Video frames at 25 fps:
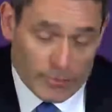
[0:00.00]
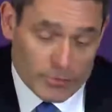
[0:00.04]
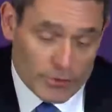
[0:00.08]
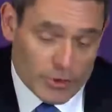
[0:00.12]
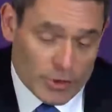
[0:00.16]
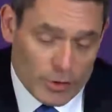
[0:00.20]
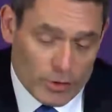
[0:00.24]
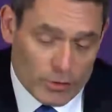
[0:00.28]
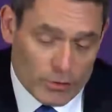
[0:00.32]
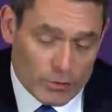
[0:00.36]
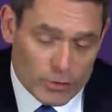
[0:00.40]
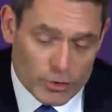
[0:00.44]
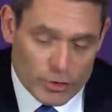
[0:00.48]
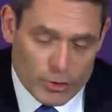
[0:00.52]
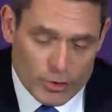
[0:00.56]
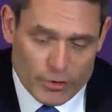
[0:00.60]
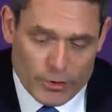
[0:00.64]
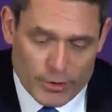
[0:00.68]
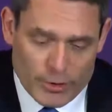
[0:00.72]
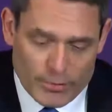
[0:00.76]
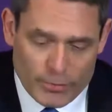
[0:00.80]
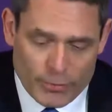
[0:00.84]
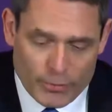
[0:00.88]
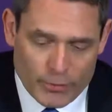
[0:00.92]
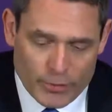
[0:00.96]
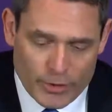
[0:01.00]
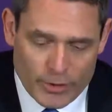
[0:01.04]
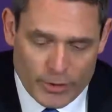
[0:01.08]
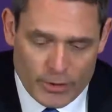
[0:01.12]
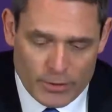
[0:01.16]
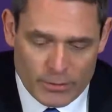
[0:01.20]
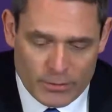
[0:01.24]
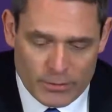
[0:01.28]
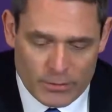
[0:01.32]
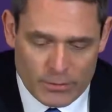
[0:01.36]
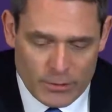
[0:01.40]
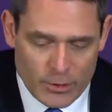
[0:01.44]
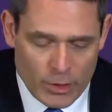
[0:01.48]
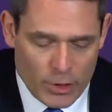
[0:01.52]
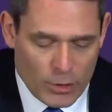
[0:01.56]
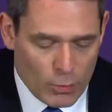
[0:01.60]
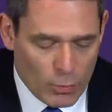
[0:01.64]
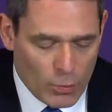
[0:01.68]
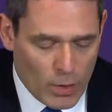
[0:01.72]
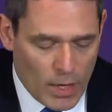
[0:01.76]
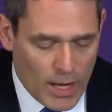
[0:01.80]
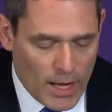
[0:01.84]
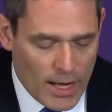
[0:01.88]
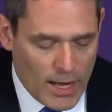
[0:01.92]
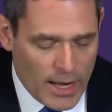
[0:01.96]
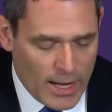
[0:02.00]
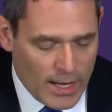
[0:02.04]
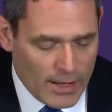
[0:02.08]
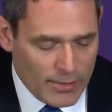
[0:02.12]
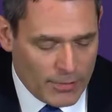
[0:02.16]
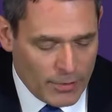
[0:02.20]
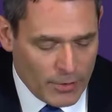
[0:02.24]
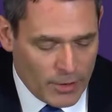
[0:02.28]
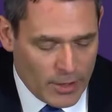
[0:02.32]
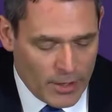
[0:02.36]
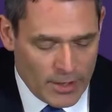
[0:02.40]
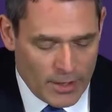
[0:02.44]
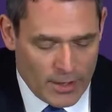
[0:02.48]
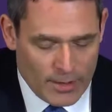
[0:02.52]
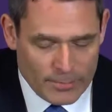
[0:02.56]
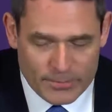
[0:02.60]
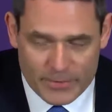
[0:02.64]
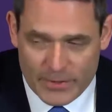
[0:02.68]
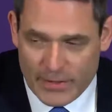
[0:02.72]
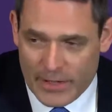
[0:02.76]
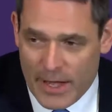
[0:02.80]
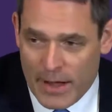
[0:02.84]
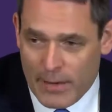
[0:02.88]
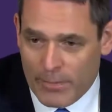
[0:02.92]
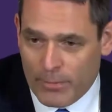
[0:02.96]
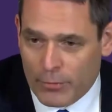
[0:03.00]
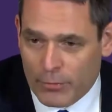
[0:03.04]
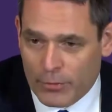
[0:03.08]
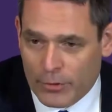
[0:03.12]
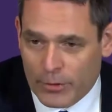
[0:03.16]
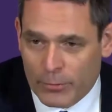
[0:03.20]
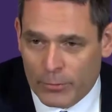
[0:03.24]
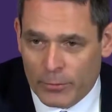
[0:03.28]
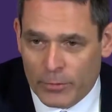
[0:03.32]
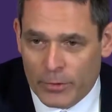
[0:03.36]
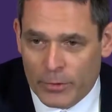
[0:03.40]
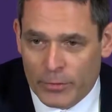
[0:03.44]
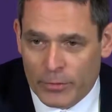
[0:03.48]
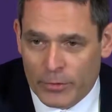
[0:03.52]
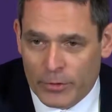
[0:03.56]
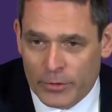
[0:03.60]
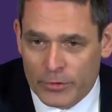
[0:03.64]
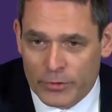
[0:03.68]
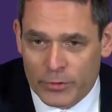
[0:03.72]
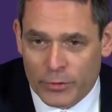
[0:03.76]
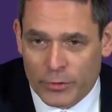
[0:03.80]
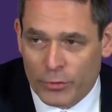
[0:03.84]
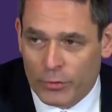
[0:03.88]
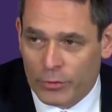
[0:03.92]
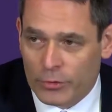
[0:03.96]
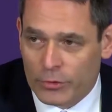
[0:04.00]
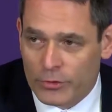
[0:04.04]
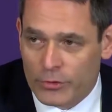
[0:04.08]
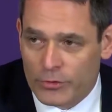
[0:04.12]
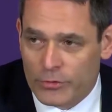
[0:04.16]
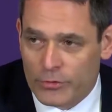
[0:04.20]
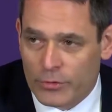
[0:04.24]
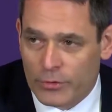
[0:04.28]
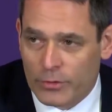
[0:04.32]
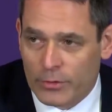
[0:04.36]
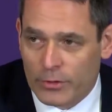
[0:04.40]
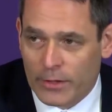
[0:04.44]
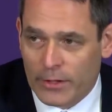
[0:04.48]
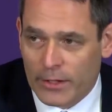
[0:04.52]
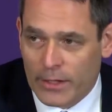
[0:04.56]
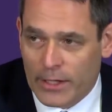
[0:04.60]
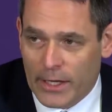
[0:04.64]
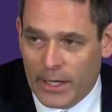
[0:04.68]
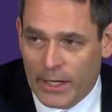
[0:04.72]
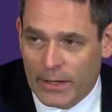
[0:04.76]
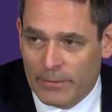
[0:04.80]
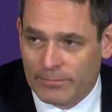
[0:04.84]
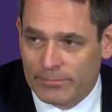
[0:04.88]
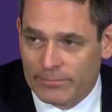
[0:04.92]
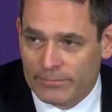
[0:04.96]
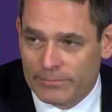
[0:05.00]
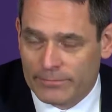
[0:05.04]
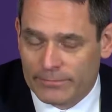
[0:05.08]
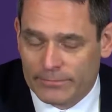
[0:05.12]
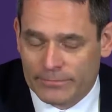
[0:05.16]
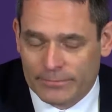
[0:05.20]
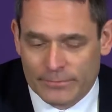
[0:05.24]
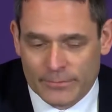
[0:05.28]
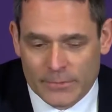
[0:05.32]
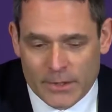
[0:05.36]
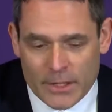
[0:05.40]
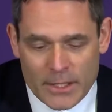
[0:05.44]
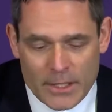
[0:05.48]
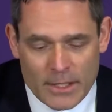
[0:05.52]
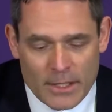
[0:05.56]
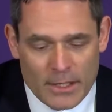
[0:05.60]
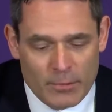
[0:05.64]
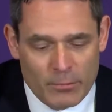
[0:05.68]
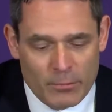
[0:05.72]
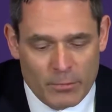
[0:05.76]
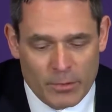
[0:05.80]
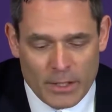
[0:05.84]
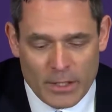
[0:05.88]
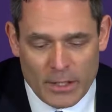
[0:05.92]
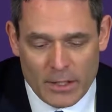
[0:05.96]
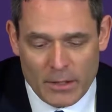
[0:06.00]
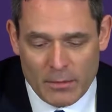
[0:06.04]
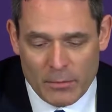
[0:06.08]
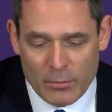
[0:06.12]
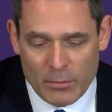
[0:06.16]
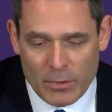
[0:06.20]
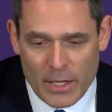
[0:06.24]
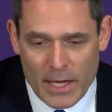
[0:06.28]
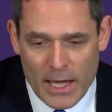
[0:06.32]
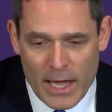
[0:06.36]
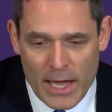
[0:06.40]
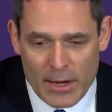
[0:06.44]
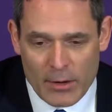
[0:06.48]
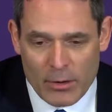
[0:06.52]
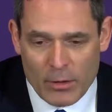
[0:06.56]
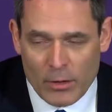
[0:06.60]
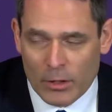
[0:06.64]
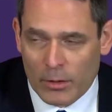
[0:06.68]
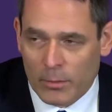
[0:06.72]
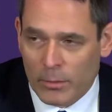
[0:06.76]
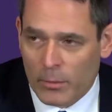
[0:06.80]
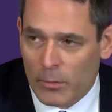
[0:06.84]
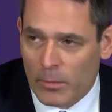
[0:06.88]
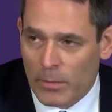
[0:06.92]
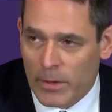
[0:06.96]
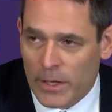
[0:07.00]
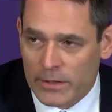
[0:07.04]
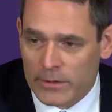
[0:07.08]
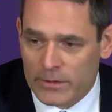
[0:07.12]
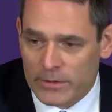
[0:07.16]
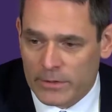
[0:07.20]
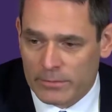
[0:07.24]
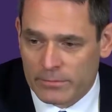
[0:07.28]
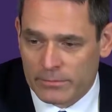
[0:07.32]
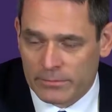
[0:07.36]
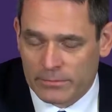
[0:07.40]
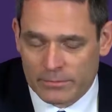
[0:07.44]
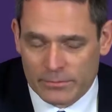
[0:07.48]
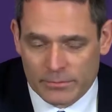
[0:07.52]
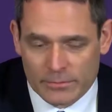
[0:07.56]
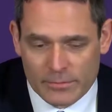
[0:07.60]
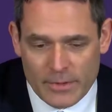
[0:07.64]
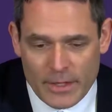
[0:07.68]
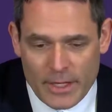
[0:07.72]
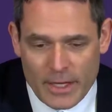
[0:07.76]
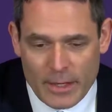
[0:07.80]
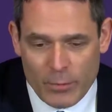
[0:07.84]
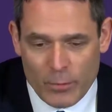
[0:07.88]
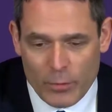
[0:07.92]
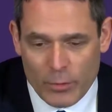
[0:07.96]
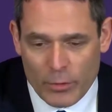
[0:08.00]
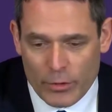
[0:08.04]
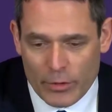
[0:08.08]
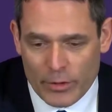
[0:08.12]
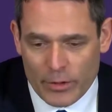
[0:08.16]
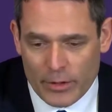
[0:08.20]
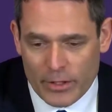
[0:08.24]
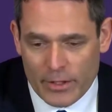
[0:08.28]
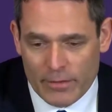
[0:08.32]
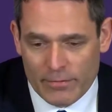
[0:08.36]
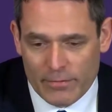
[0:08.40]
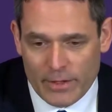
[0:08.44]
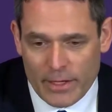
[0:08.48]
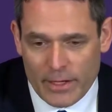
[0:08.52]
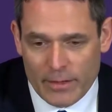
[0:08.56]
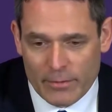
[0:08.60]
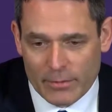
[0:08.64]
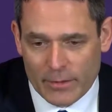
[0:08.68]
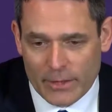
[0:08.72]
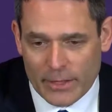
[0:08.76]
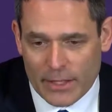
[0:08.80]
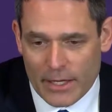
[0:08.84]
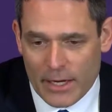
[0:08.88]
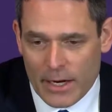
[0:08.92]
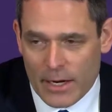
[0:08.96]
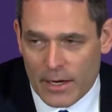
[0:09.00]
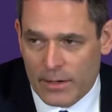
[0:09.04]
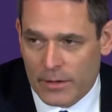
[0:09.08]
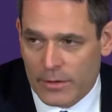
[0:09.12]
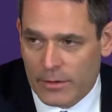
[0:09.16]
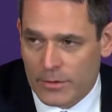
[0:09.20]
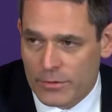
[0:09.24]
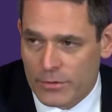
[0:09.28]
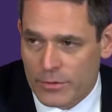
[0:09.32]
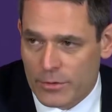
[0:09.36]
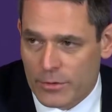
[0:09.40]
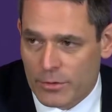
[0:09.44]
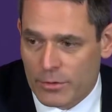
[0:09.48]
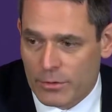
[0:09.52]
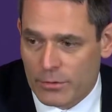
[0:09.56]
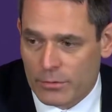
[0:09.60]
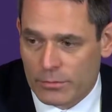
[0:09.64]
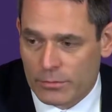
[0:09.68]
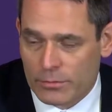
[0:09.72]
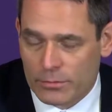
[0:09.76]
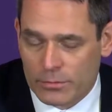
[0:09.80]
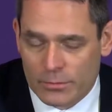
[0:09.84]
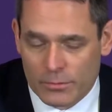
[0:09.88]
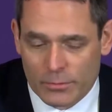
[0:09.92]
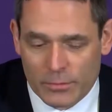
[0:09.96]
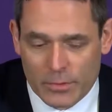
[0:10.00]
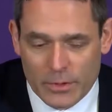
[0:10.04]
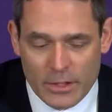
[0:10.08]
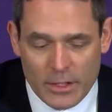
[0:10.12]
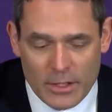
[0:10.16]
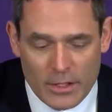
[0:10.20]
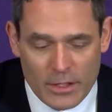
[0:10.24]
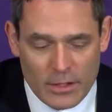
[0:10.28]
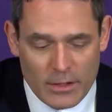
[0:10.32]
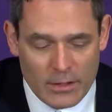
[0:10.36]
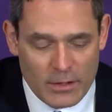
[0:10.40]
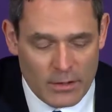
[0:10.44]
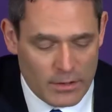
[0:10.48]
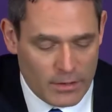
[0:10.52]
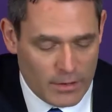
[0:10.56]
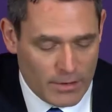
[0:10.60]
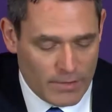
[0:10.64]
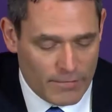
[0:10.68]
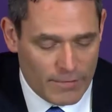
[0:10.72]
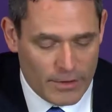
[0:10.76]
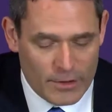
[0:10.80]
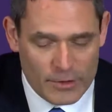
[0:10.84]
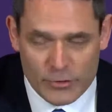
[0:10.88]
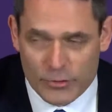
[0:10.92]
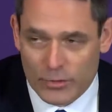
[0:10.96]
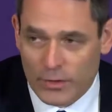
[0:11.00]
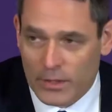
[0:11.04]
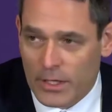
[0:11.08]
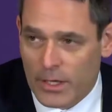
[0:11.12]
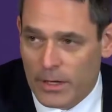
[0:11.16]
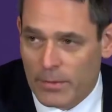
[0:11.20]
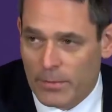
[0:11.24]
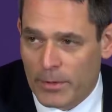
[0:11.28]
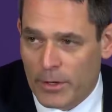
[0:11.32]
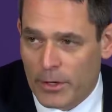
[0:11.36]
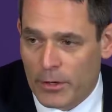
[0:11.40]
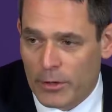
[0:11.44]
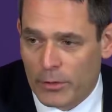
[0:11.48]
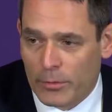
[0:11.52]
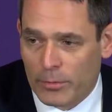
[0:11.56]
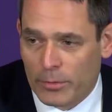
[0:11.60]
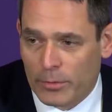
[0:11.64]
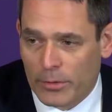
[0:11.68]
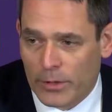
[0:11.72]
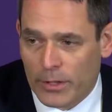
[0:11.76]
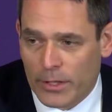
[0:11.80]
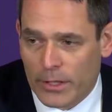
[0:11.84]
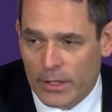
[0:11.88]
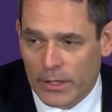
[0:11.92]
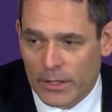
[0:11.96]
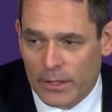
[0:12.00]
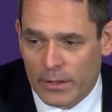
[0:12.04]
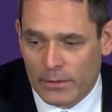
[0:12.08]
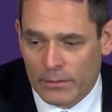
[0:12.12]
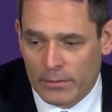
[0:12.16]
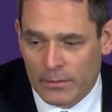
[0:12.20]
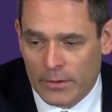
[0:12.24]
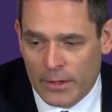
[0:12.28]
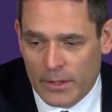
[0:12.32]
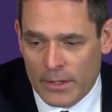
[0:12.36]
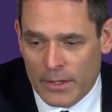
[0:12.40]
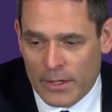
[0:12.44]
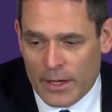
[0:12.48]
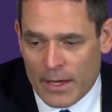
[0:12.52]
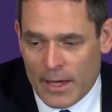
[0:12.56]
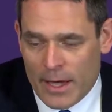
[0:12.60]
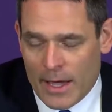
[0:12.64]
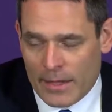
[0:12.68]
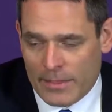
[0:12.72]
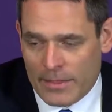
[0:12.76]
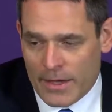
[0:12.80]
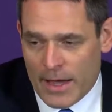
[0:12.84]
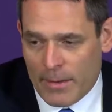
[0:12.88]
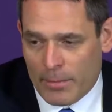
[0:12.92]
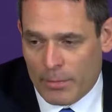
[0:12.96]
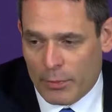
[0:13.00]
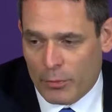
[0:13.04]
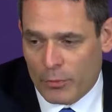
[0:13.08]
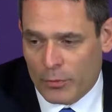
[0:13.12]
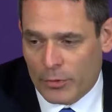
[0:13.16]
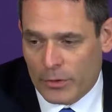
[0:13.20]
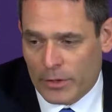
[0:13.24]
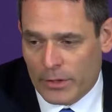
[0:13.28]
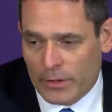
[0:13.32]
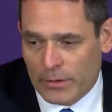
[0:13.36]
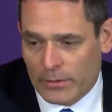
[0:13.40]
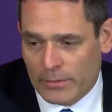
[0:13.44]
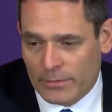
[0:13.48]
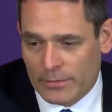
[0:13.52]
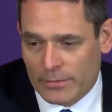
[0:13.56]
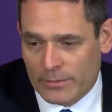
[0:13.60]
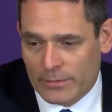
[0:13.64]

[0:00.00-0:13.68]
was a huge turning point. You know, I thought up to that point we were in total control of the game. We had all the momentum. They weren't even able to get out of their zone. We eventually get a power play, and at that point,